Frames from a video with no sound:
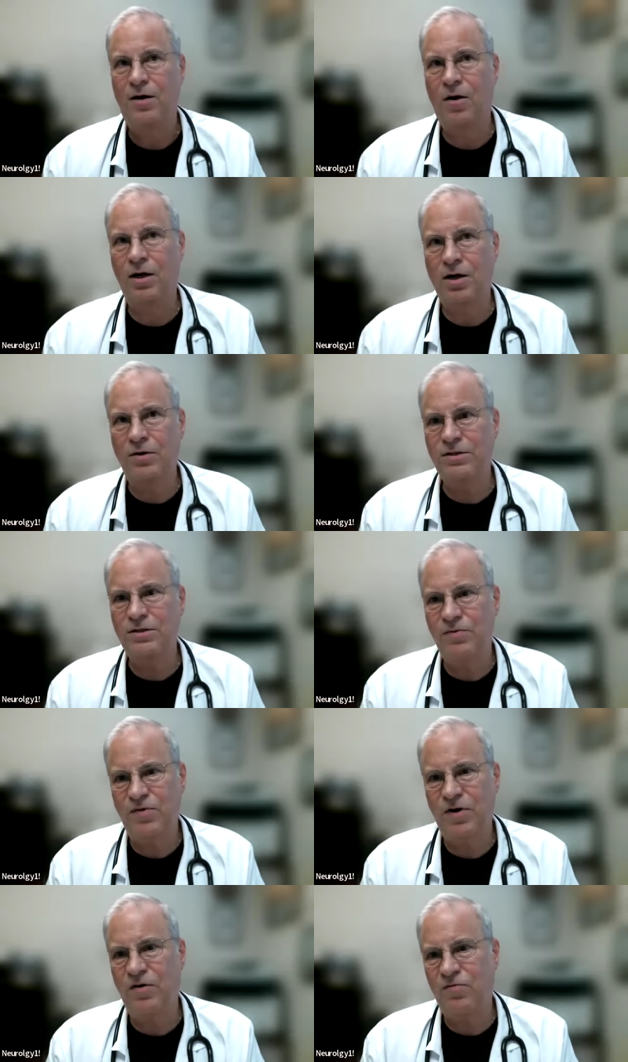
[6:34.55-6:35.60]
are going to be
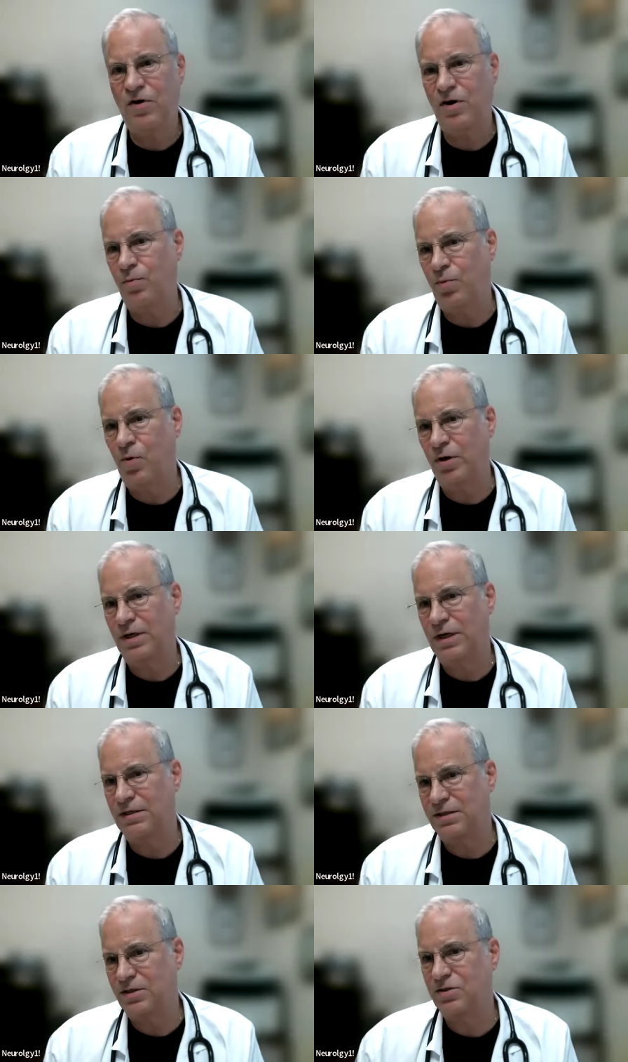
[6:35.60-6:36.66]
very, very important
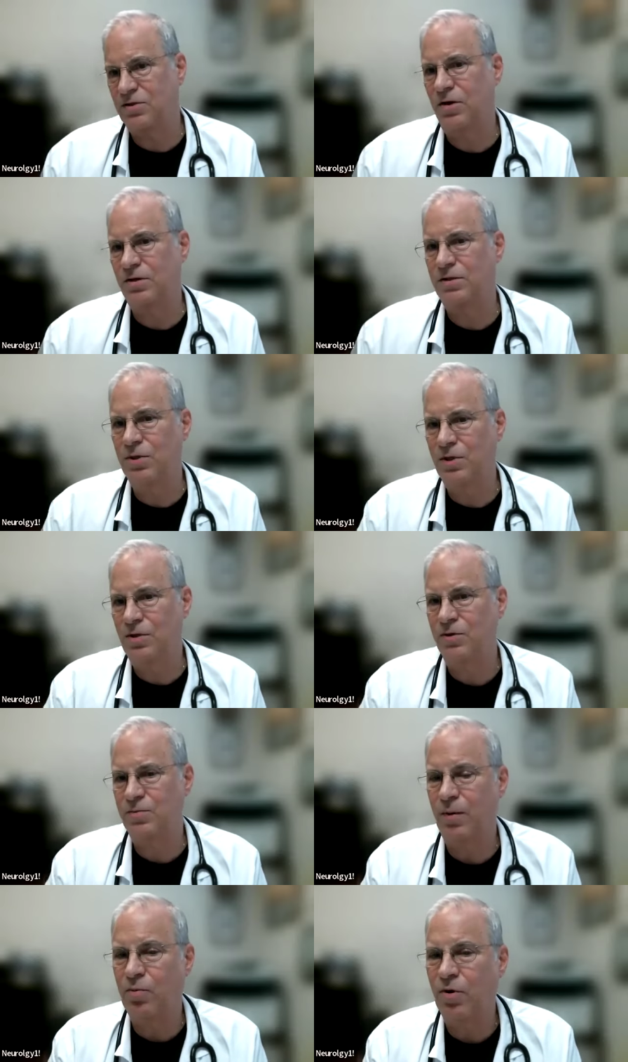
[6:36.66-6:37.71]
as they start to be
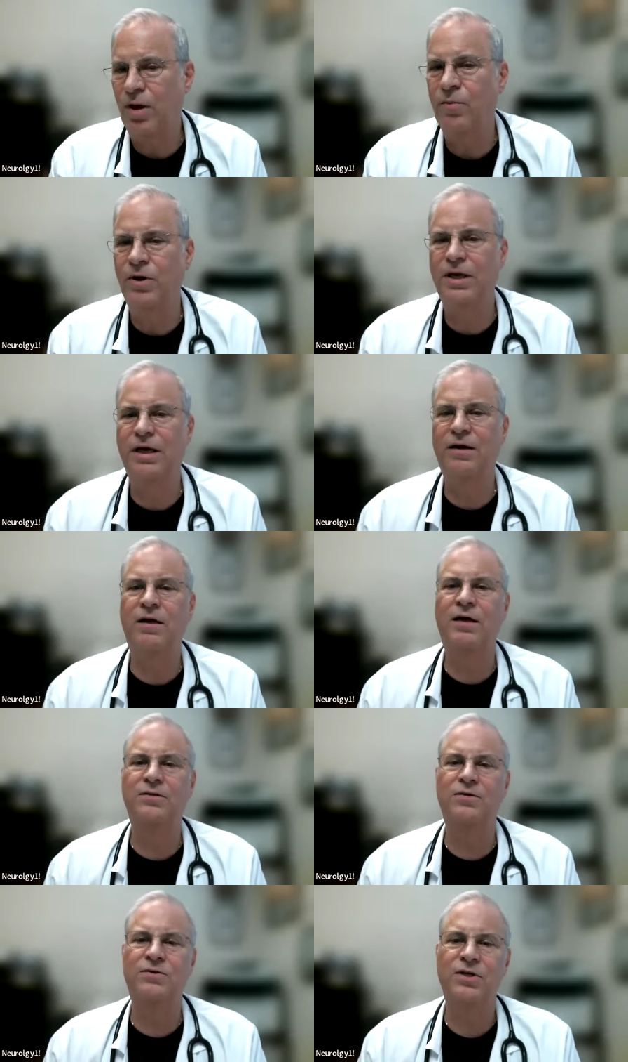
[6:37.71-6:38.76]
used by primary care
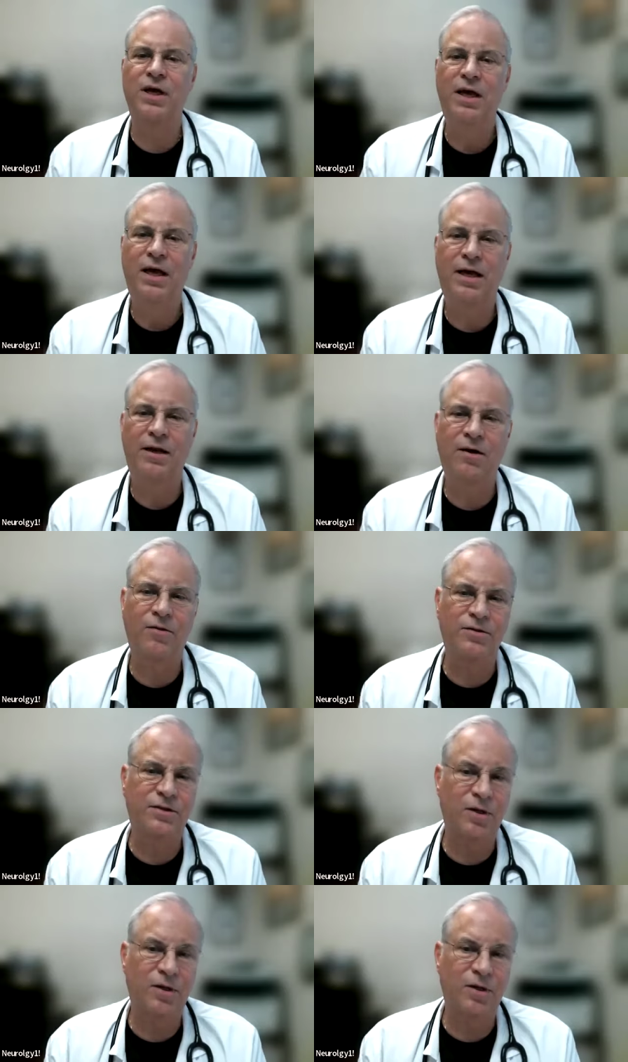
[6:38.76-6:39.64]
doctors and others.